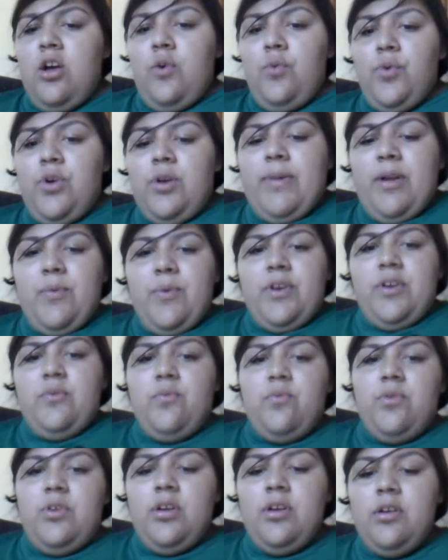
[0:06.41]
one of
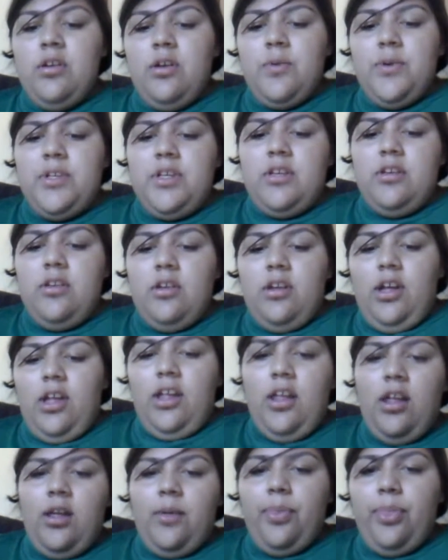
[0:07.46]

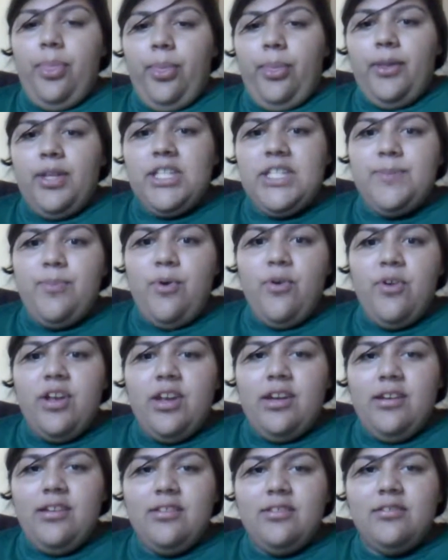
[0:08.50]
my
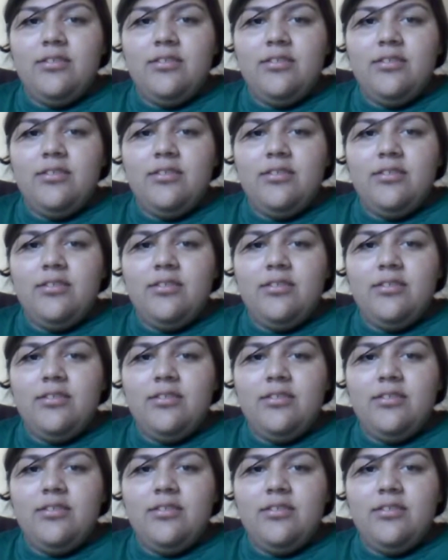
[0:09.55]
spoken